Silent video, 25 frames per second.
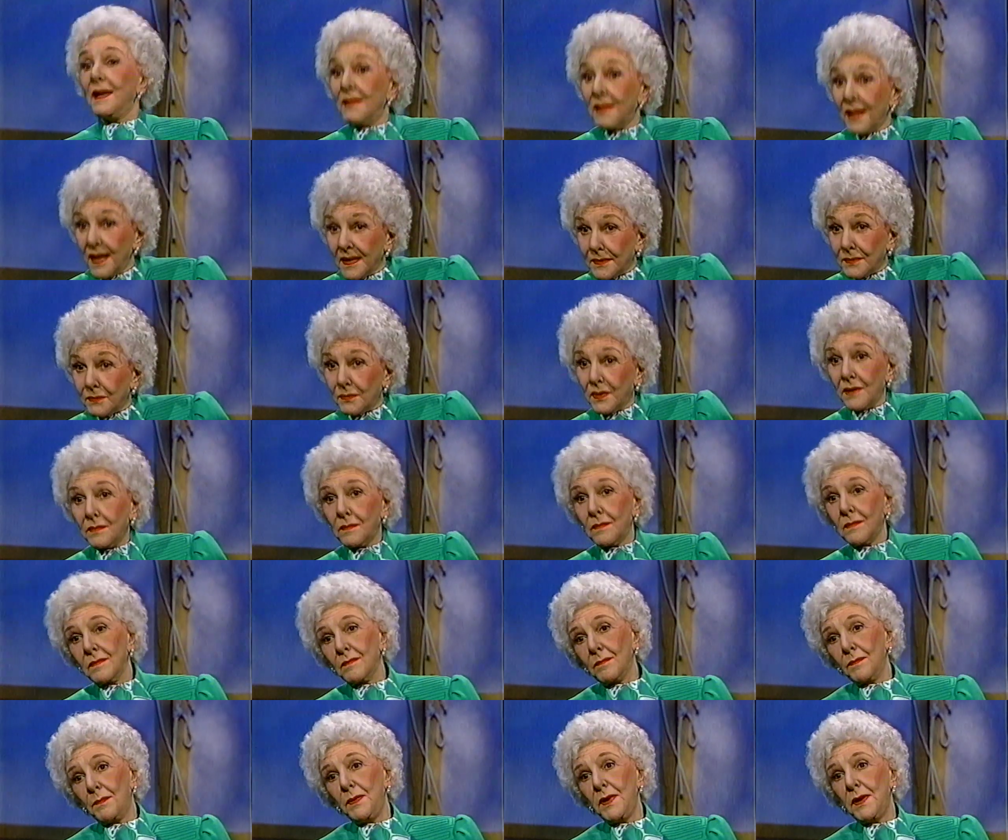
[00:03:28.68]
That's what
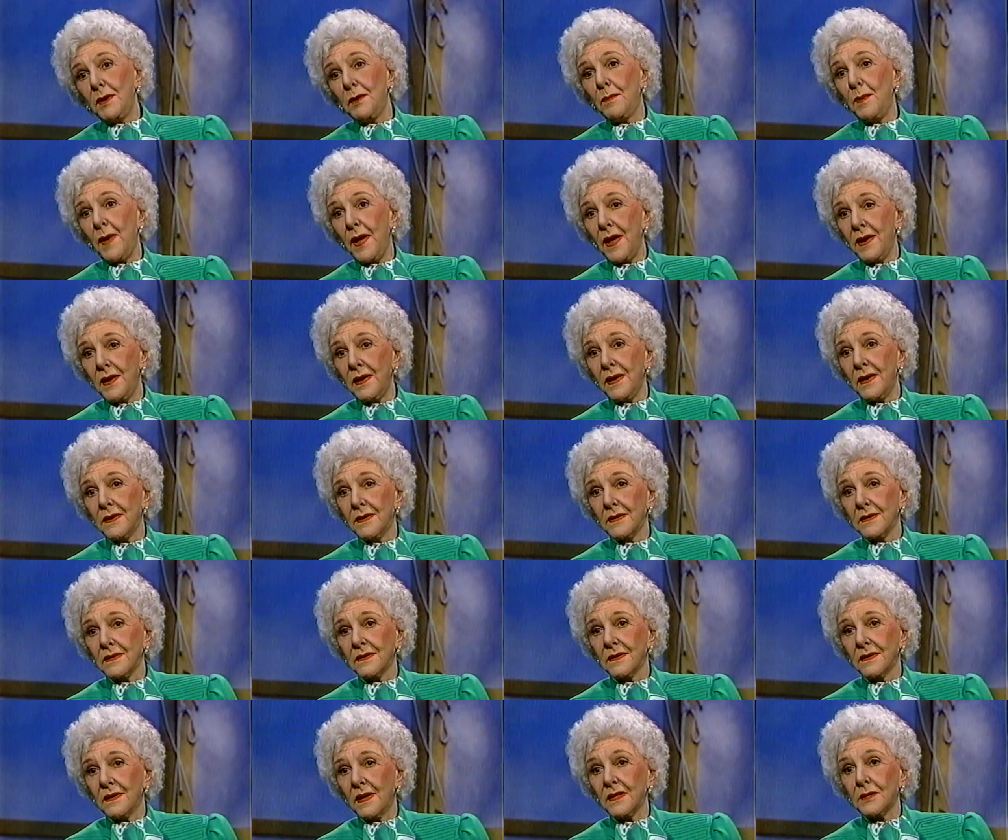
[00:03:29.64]
Peter Pan is.
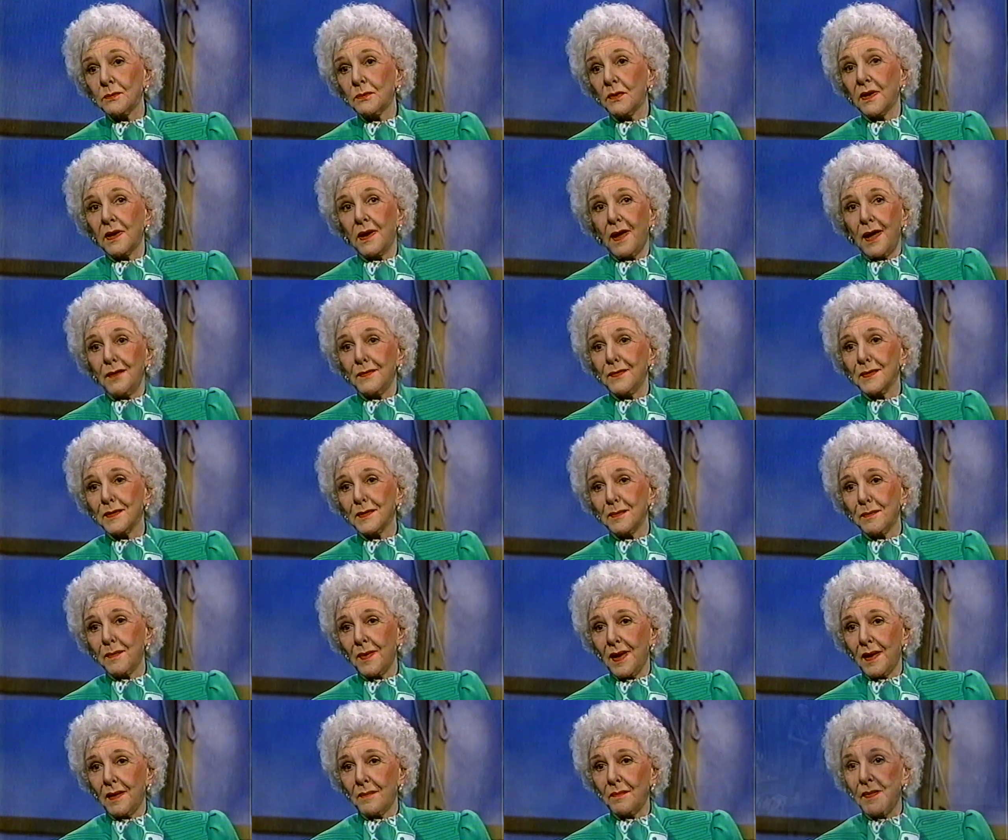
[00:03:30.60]
That's what life is
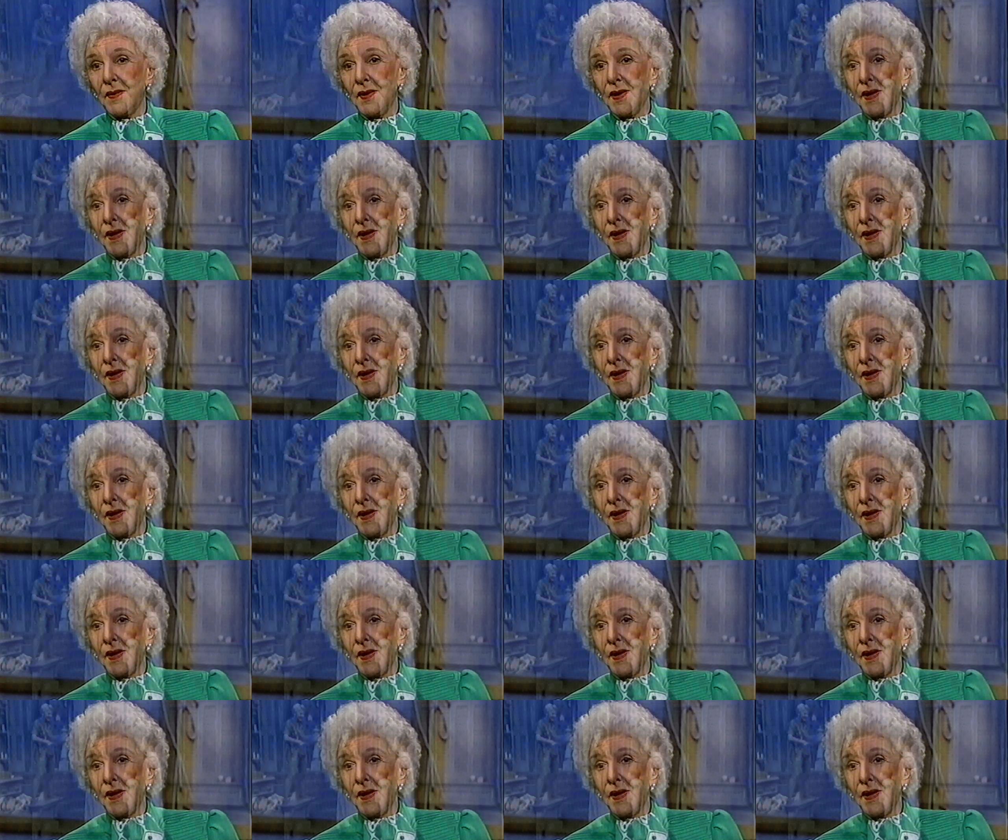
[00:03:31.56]
about.